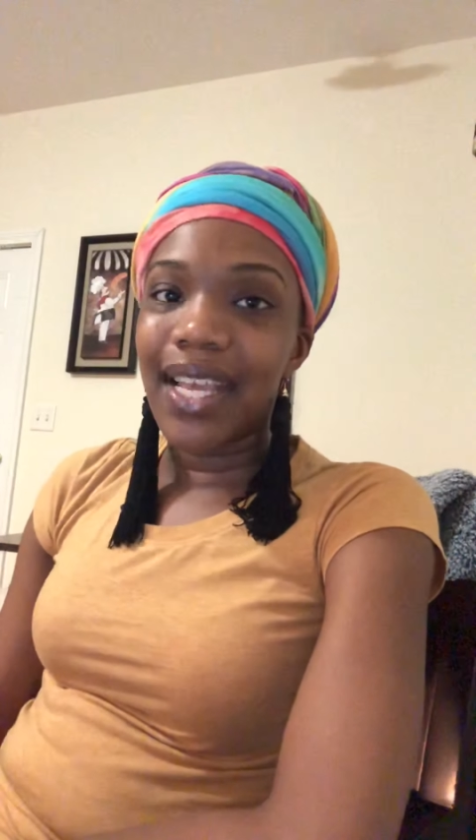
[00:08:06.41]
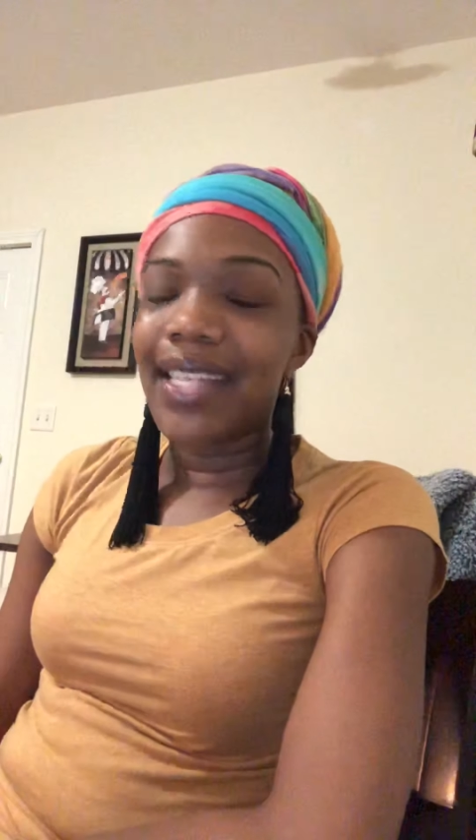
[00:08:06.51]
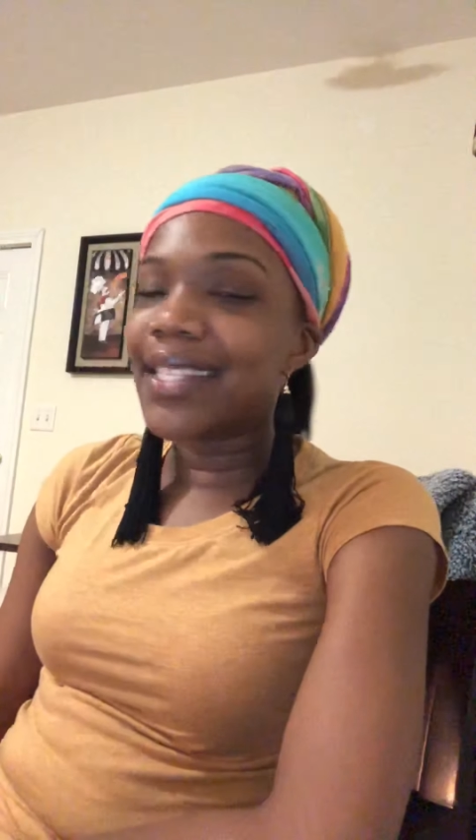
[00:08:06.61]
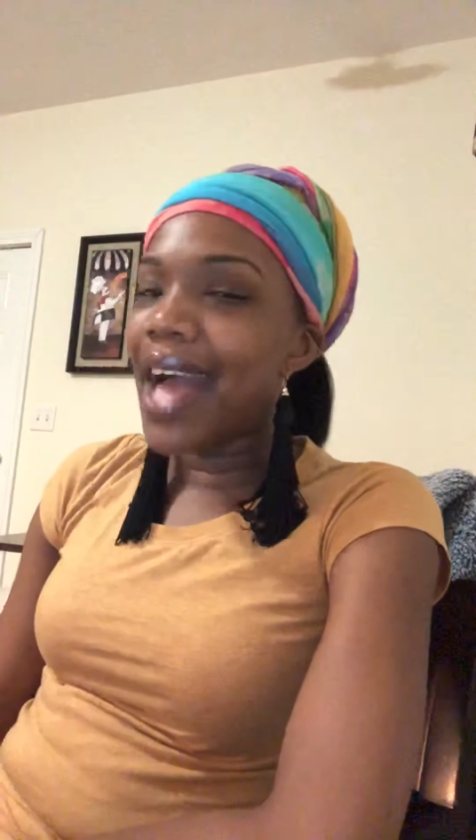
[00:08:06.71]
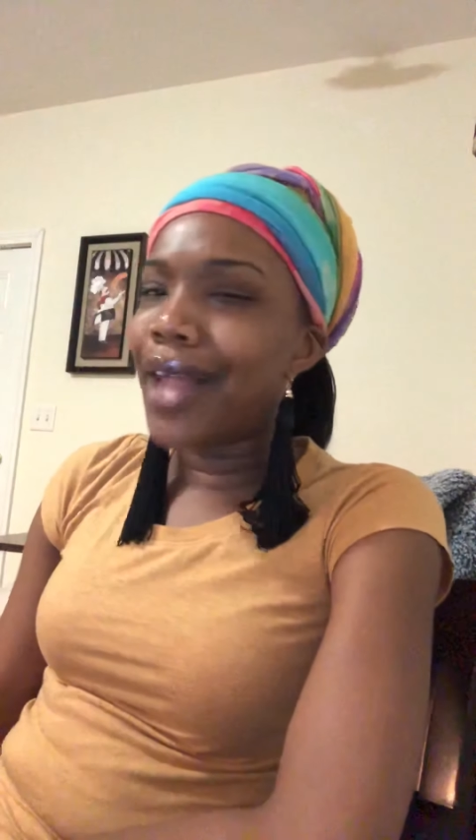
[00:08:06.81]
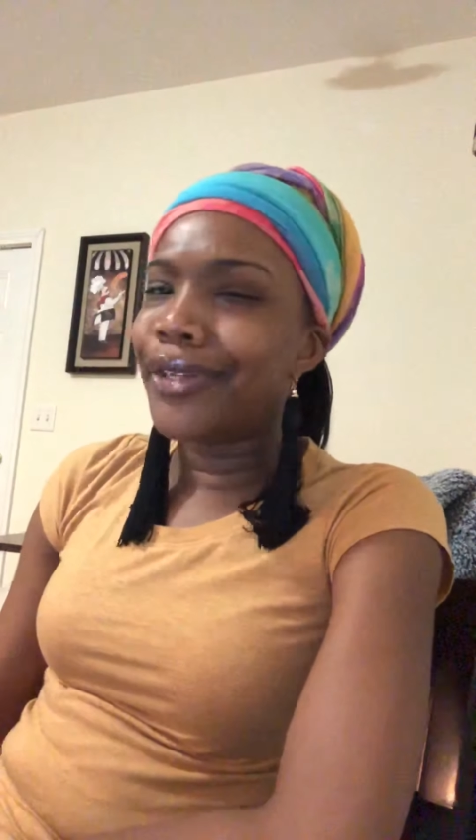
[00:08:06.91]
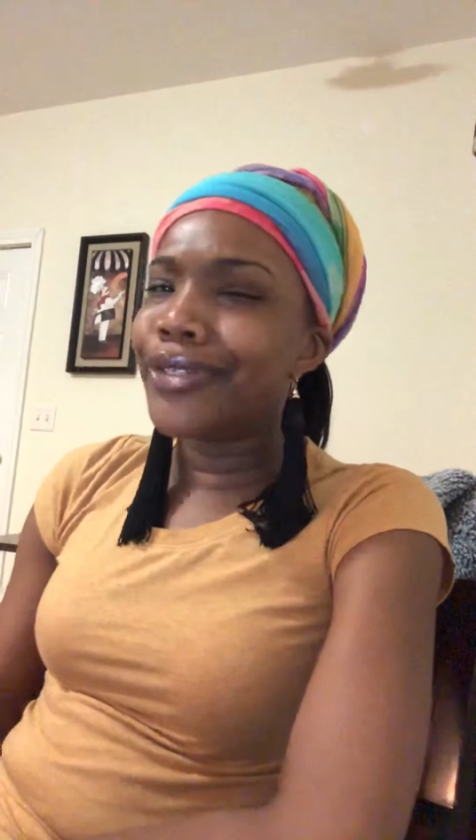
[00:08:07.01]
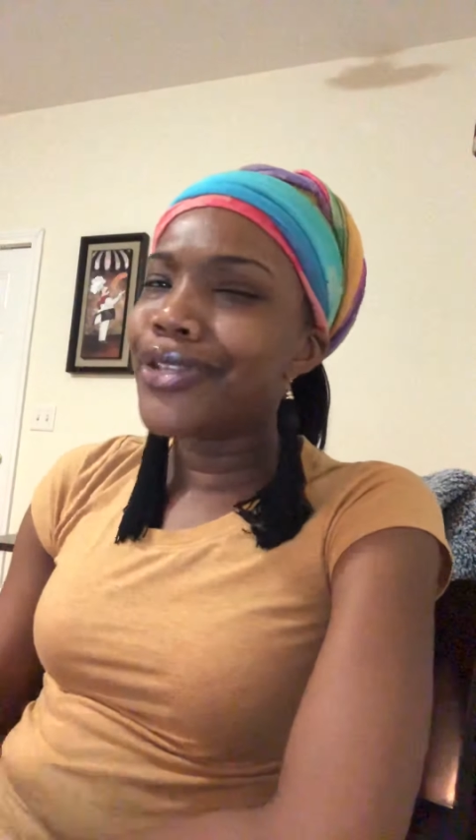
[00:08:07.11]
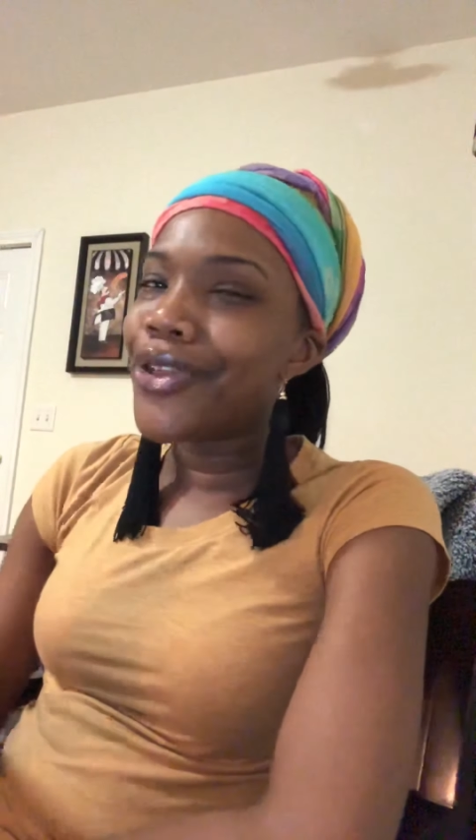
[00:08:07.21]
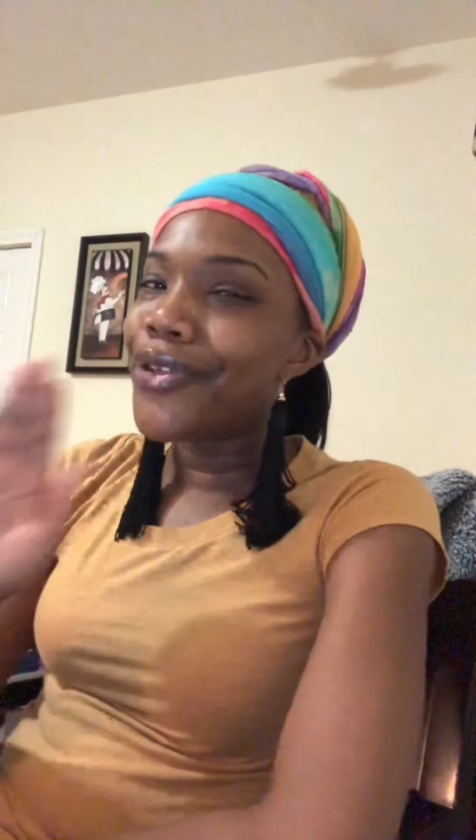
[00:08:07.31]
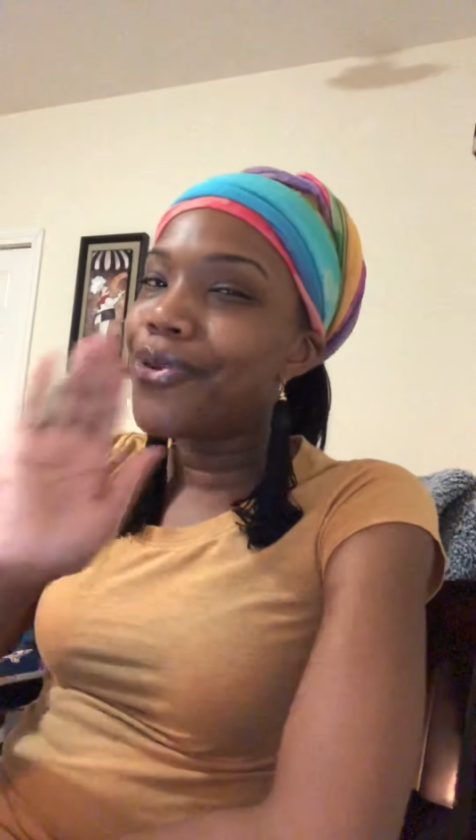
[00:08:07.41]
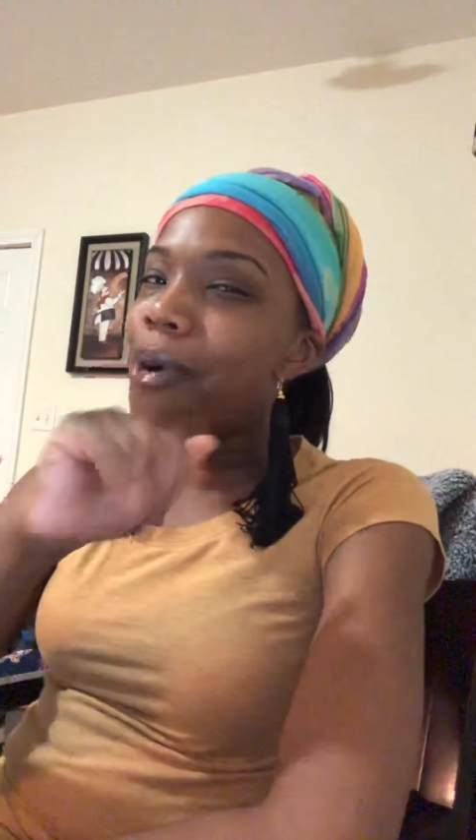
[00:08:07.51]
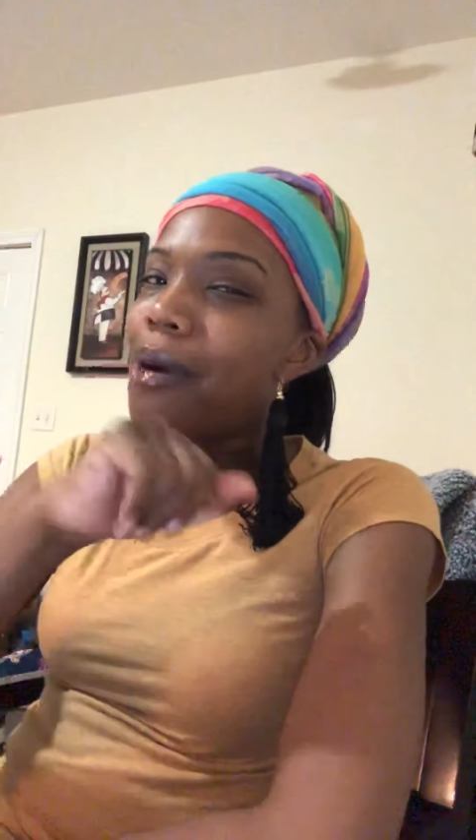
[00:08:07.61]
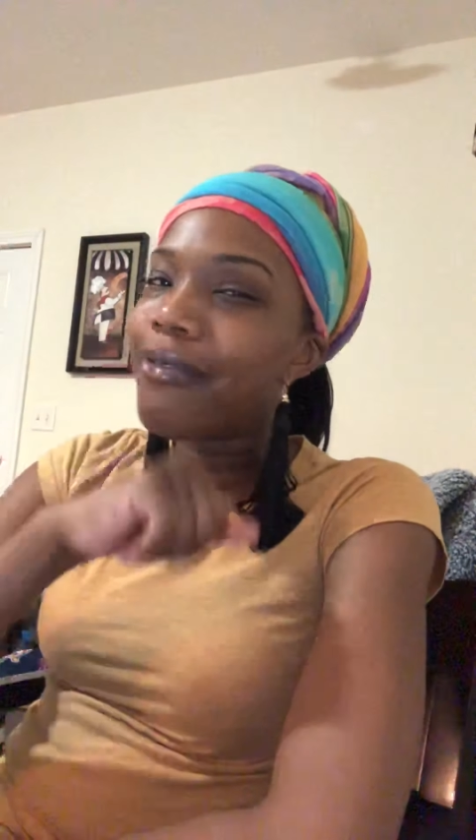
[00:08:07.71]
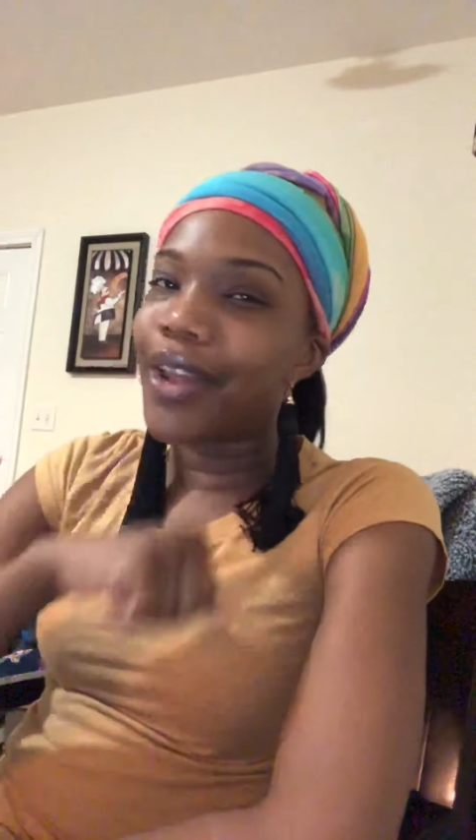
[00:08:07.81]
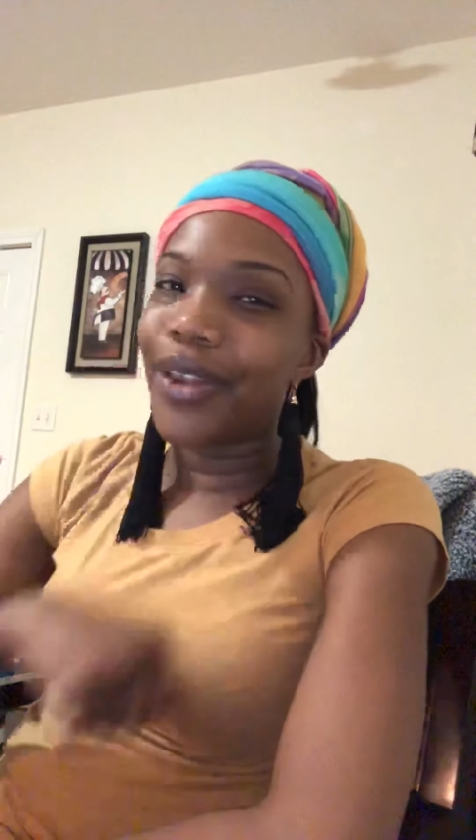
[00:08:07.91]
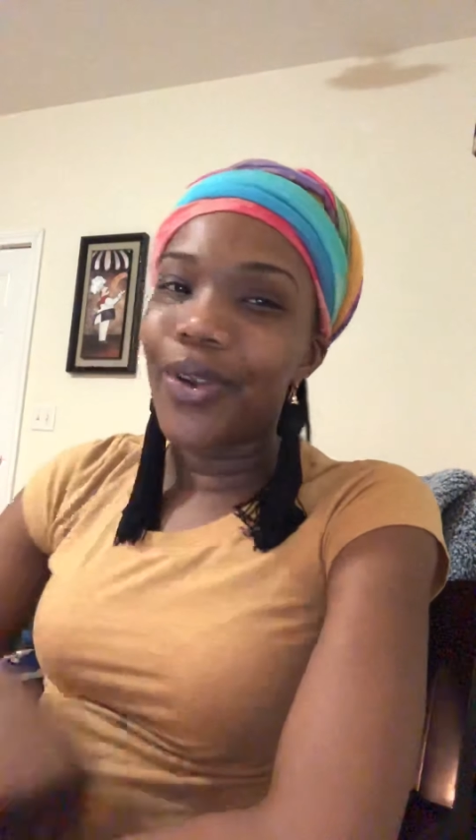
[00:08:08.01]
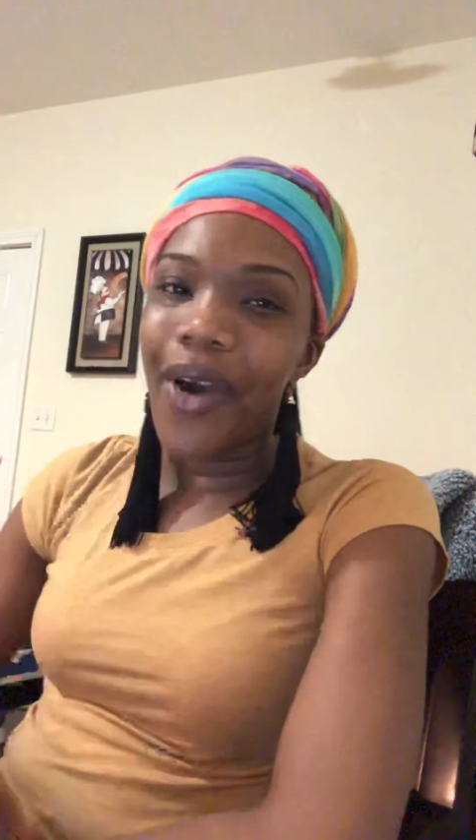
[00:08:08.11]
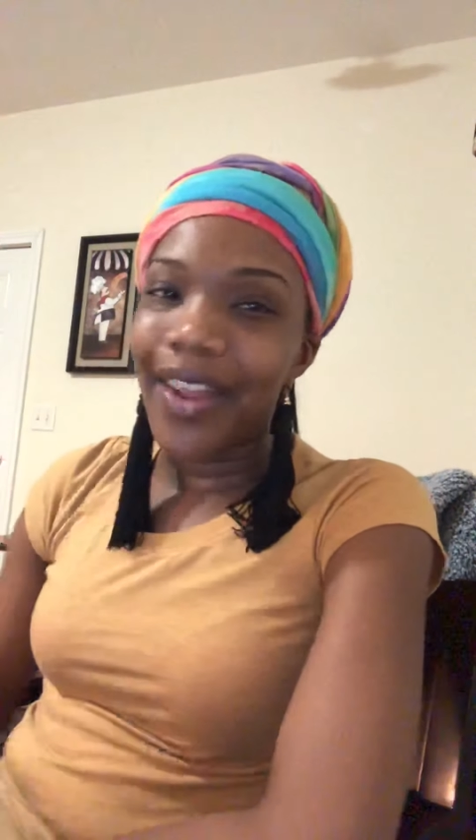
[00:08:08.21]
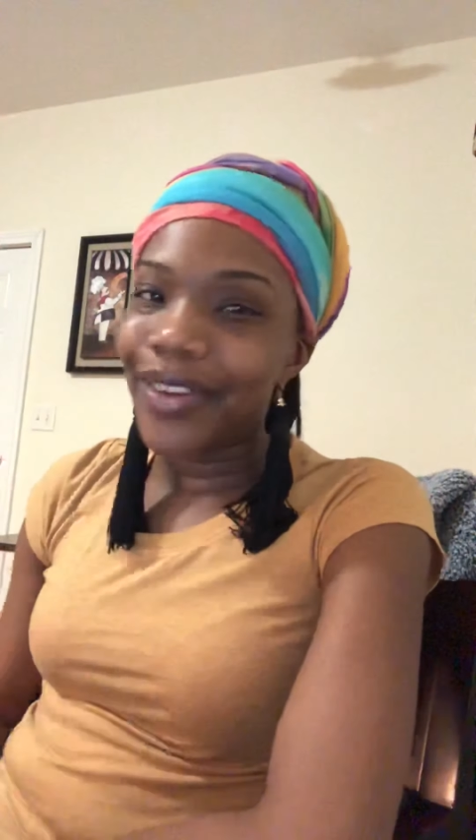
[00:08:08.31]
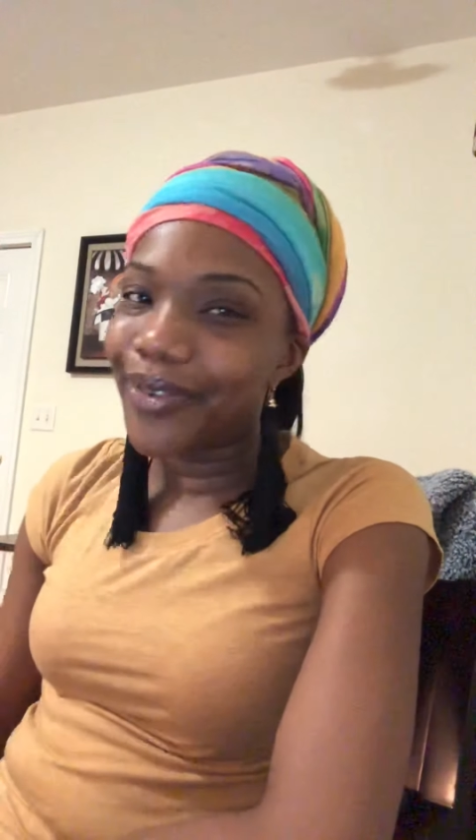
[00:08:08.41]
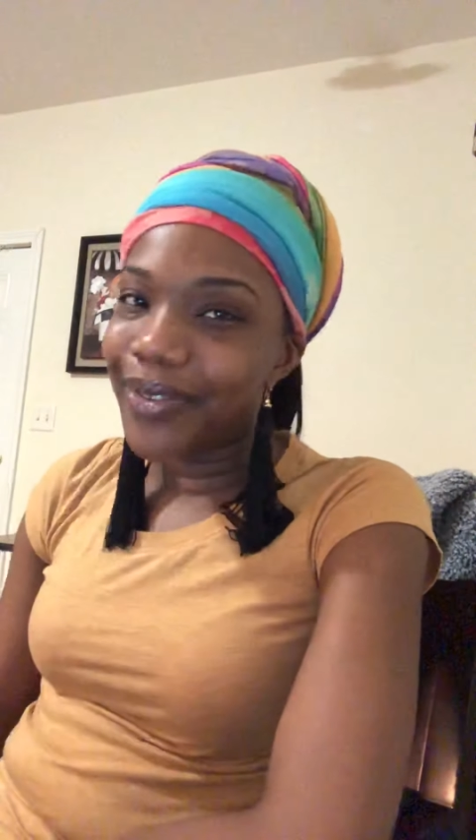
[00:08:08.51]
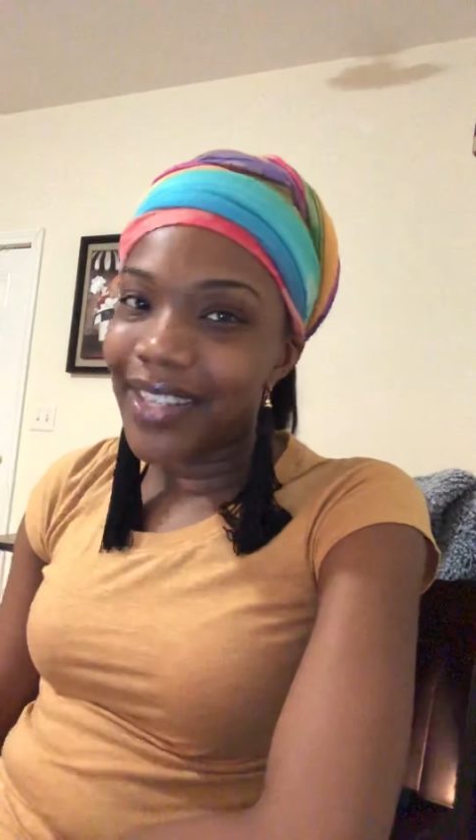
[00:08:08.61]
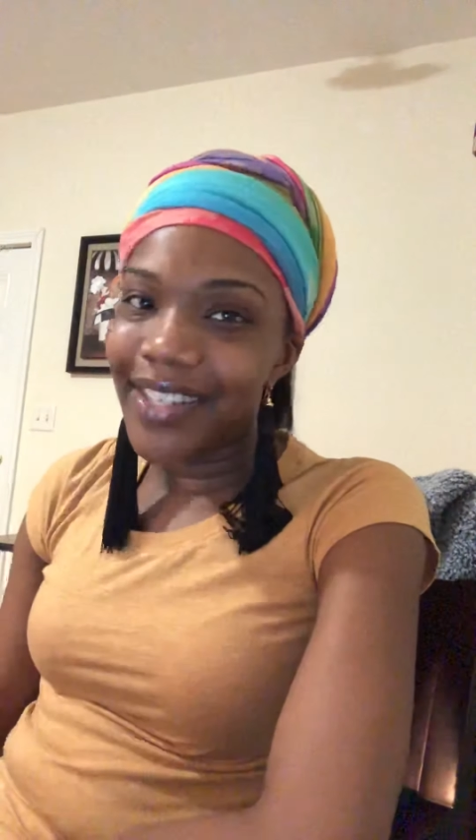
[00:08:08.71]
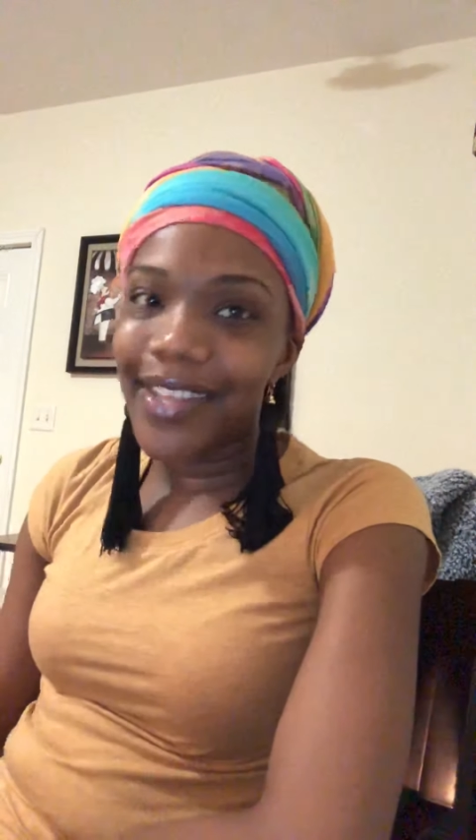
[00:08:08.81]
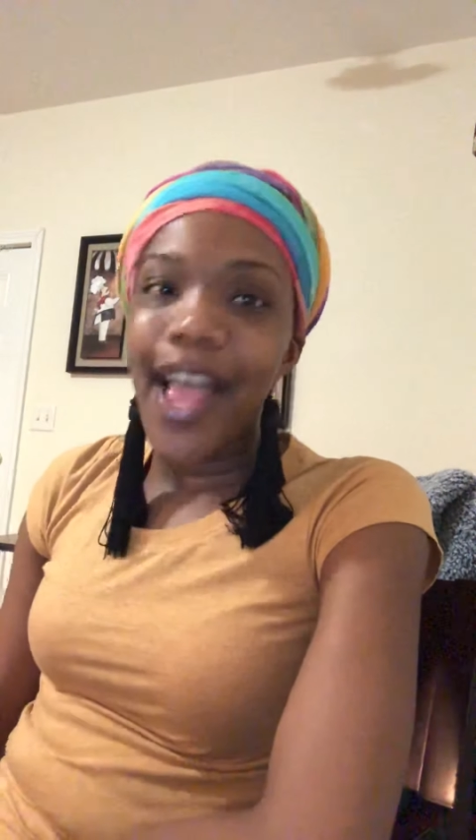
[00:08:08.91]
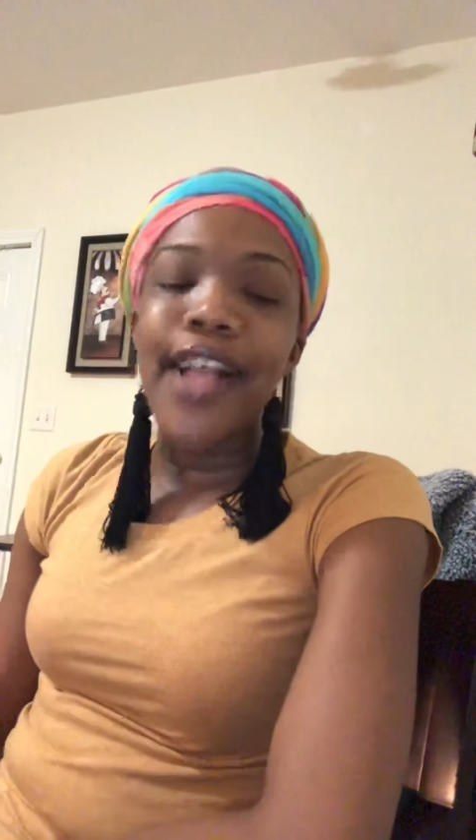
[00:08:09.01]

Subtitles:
And scholars, you already know how to do this.